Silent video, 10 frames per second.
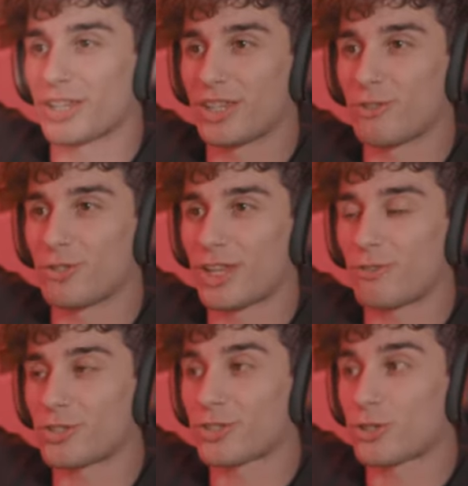It was that
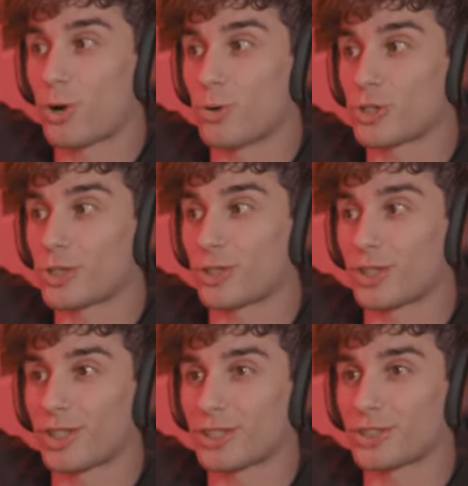was oh shit,
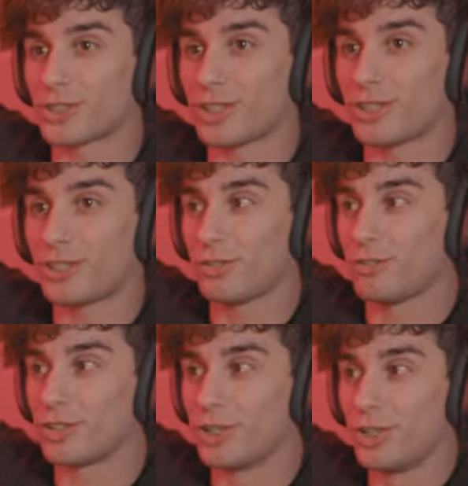that is hit
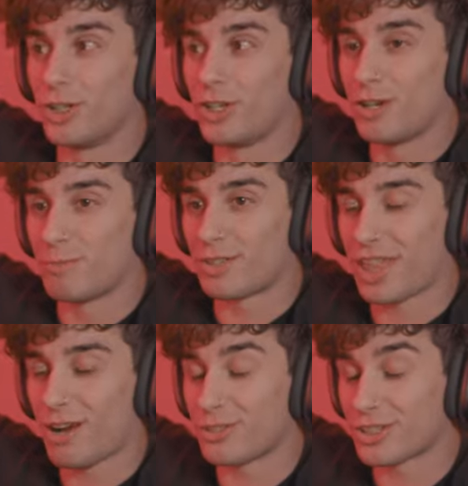Tyrion. But
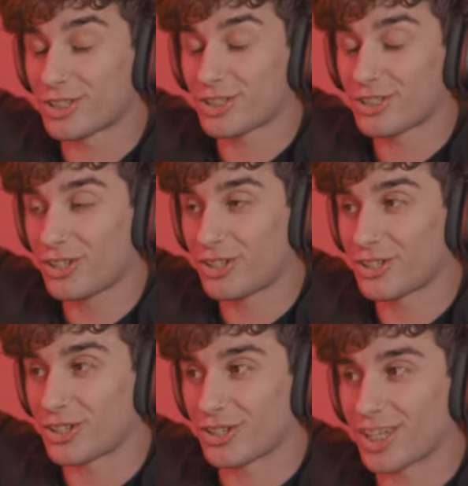that was such
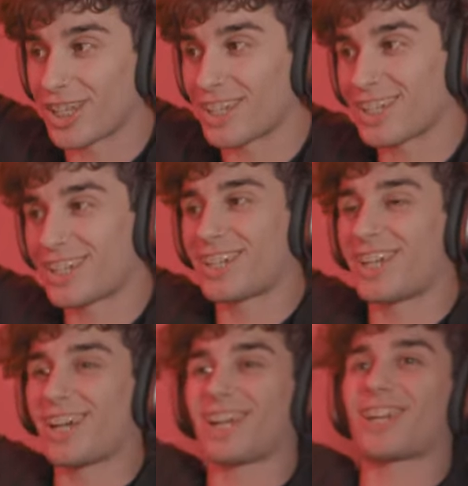a like
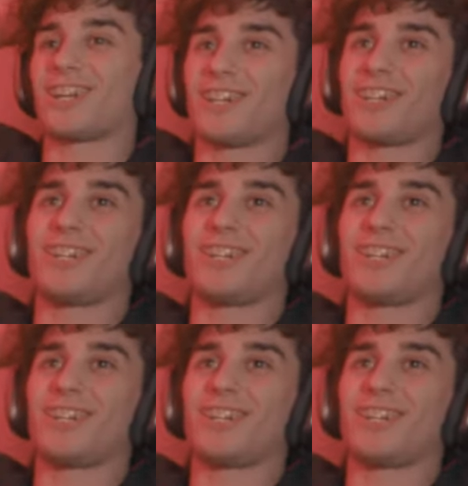good,